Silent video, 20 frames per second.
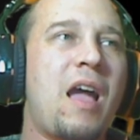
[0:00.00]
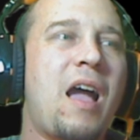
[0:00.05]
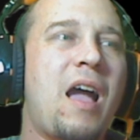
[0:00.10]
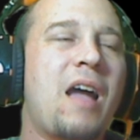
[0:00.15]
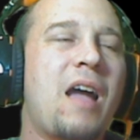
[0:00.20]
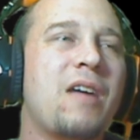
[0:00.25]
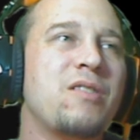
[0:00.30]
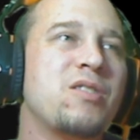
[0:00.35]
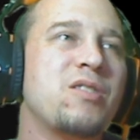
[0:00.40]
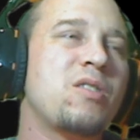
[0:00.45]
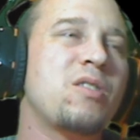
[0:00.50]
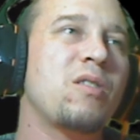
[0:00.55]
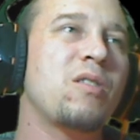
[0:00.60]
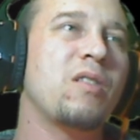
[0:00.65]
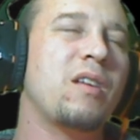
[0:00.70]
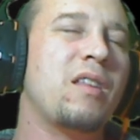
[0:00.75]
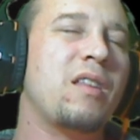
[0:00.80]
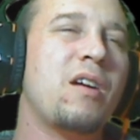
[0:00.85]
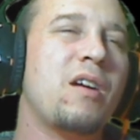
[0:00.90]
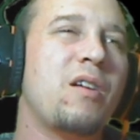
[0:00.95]

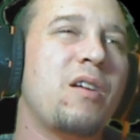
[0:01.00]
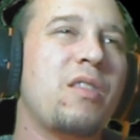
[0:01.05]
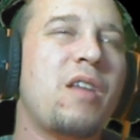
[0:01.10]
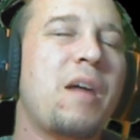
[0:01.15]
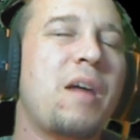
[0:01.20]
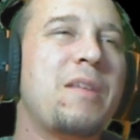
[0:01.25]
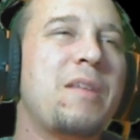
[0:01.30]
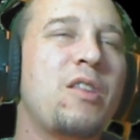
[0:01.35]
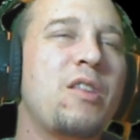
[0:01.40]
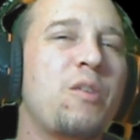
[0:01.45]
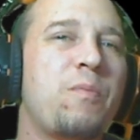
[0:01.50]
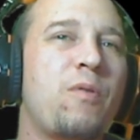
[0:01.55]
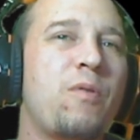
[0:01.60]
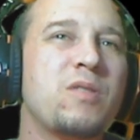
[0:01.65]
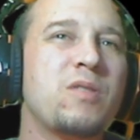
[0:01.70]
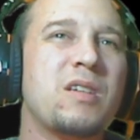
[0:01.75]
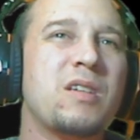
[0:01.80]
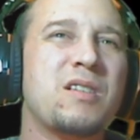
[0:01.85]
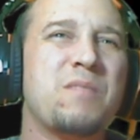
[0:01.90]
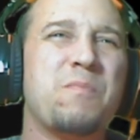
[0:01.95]
certainly they're
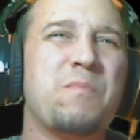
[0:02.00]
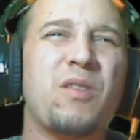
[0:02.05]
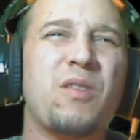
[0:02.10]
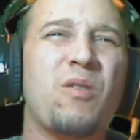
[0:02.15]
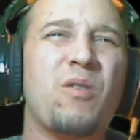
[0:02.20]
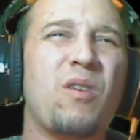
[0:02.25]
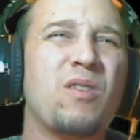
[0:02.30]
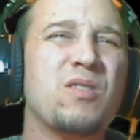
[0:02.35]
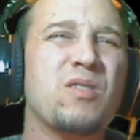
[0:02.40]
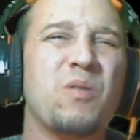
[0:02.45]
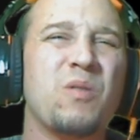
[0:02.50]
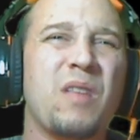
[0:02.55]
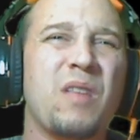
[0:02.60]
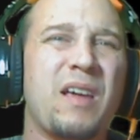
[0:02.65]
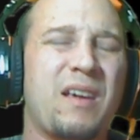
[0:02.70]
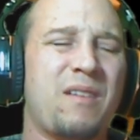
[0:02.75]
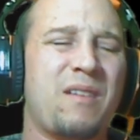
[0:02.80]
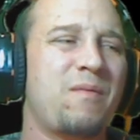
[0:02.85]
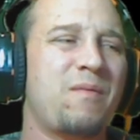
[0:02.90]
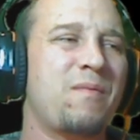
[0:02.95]
processed, but they're also
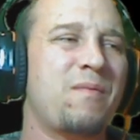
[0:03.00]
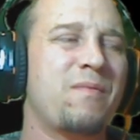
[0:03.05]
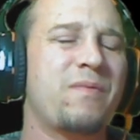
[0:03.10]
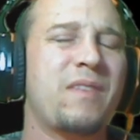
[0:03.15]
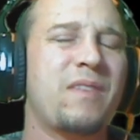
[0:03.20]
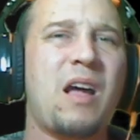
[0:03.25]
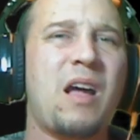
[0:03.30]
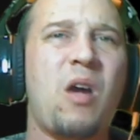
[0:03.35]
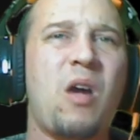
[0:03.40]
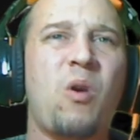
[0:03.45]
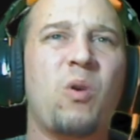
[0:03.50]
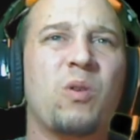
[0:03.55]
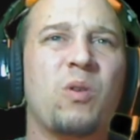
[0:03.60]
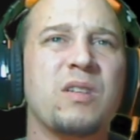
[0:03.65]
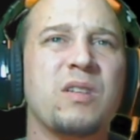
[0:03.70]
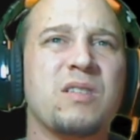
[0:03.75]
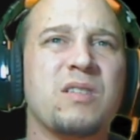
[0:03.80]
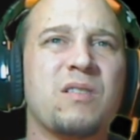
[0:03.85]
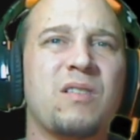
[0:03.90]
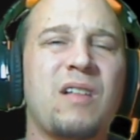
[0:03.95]
like, how old
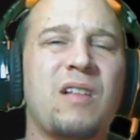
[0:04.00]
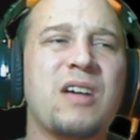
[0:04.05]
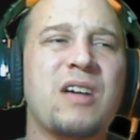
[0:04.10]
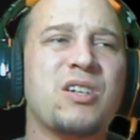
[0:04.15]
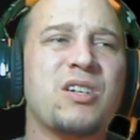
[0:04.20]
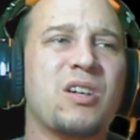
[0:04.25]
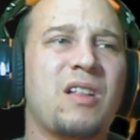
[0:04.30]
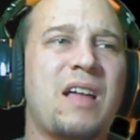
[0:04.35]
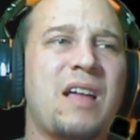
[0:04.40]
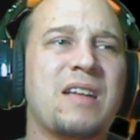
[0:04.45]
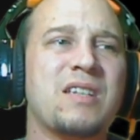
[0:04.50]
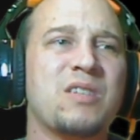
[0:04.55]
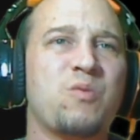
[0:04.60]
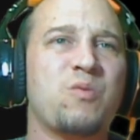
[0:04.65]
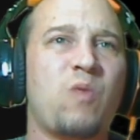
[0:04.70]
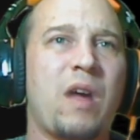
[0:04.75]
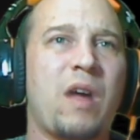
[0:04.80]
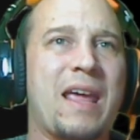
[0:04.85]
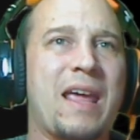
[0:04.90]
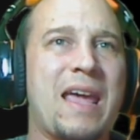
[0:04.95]
is Clash of Clans? Is
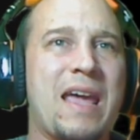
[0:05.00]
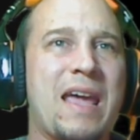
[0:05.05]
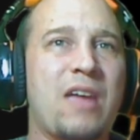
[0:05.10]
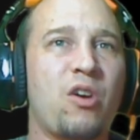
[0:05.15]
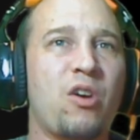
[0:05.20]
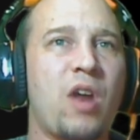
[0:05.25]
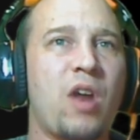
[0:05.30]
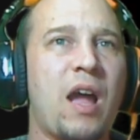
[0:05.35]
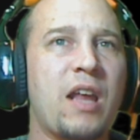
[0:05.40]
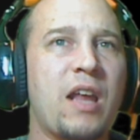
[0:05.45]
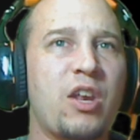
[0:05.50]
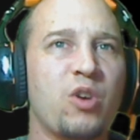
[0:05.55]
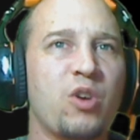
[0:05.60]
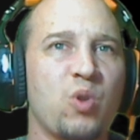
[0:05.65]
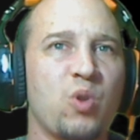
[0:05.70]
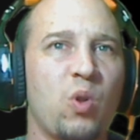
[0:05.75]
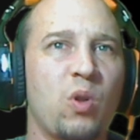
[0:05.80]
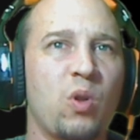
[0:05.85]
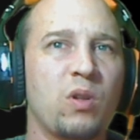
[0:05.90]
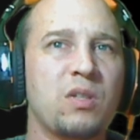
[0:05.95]
what, 8 or 9 years
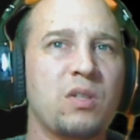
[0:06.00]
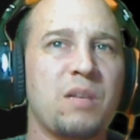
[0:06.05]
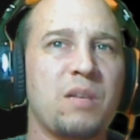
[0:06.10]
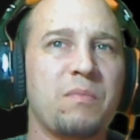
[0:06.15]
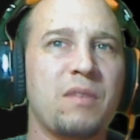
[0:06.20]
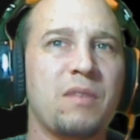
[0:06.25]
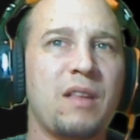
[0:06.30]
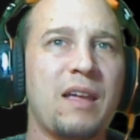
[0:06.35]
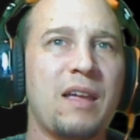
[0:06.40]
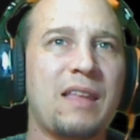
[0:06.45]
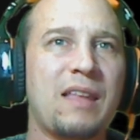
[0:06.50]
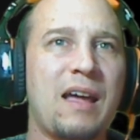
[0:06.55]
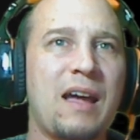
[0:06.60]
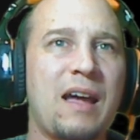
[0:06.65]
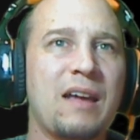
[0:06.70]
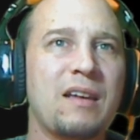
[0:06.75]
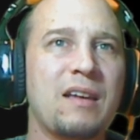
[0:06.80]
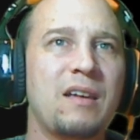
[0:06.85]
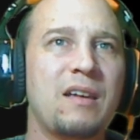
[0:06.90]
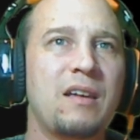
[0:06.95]
old, something like
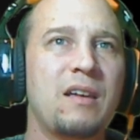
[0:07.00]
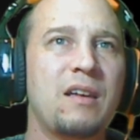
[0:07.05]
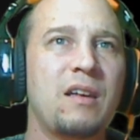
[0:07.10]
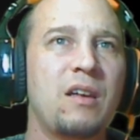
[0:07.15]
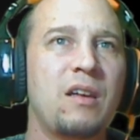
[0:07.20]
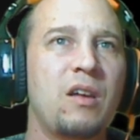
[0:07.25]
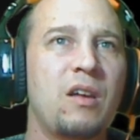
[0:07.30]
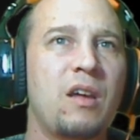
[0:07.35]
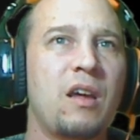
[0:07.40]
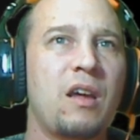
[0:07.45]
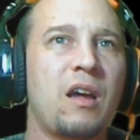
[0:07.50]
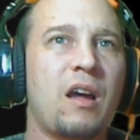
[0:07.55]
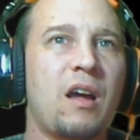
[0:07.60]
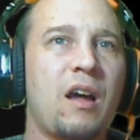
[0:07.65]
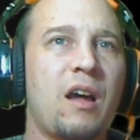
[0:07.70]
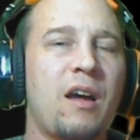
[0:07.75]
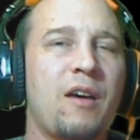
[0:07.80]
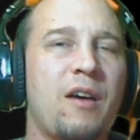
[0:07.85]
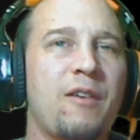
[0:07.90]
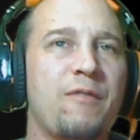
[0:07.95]
that,
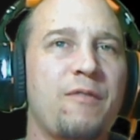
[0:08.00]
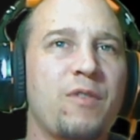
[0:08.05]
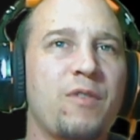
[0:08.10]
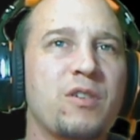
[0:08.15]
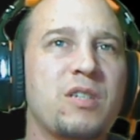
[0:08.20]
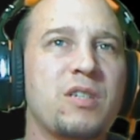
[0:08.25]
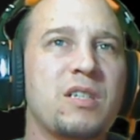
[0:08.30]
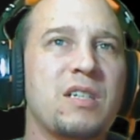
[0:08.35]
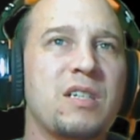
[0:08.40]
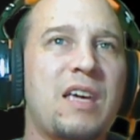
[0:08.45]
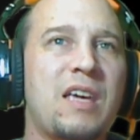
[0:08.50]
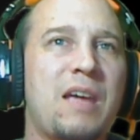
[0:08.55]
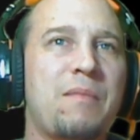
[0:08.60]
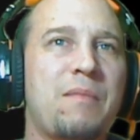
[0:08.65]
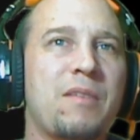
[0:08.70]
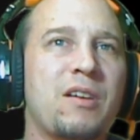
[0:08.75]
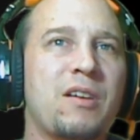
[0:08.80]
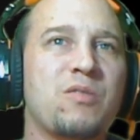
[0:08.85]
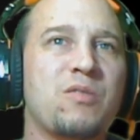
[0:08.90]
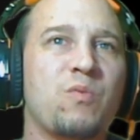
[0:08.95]
versus a game
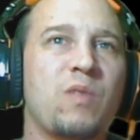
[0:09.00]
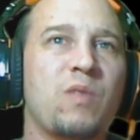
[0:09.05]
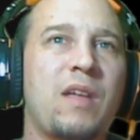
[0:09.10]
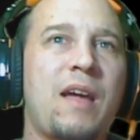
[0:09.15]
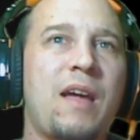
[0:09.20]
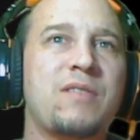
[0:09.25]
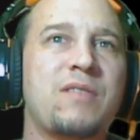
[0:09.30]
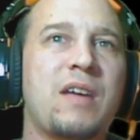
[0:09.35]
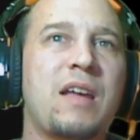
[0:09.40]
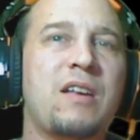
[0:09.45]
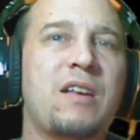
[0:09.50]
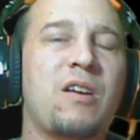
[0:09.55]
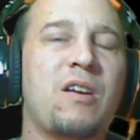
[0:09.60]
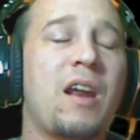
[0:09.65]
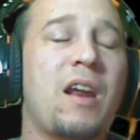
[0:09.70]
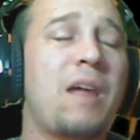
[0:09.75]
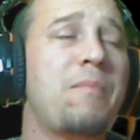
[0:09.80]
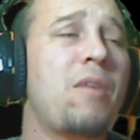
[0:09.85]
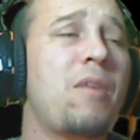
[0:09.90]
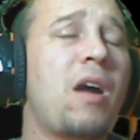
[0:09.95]
that doesn't really have tenure.
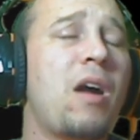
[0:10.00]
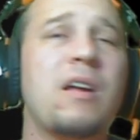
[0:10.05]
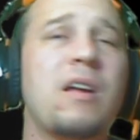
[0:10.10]
And